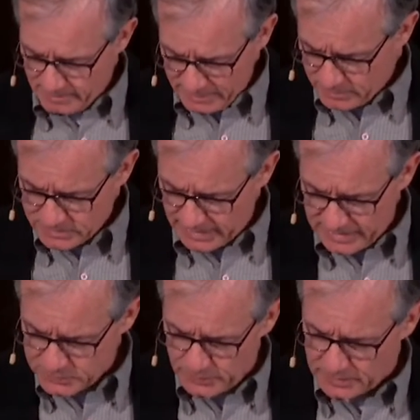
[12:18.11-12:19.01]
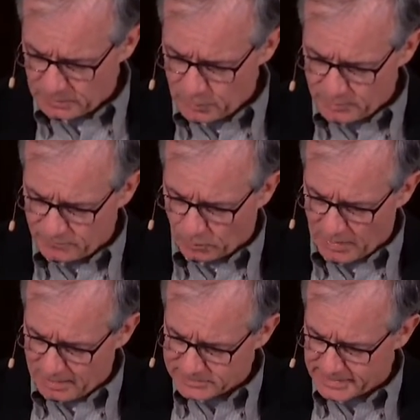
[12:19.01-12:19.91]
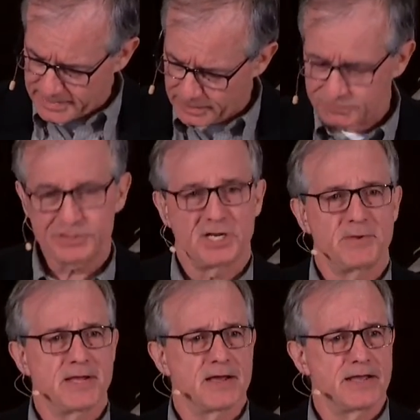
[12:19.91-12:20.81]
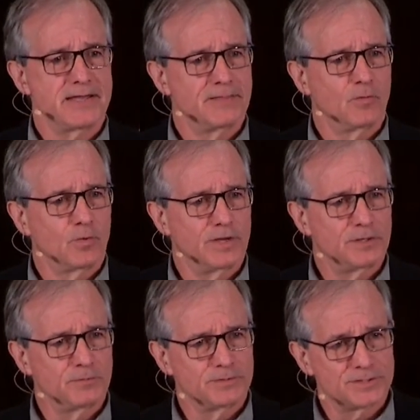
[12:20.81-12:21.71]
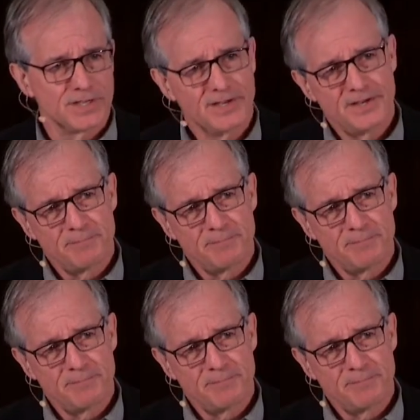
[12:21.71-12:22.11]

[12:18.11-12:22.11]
maybe it was last week or the week before, "I'll take care of Shimei," the one who was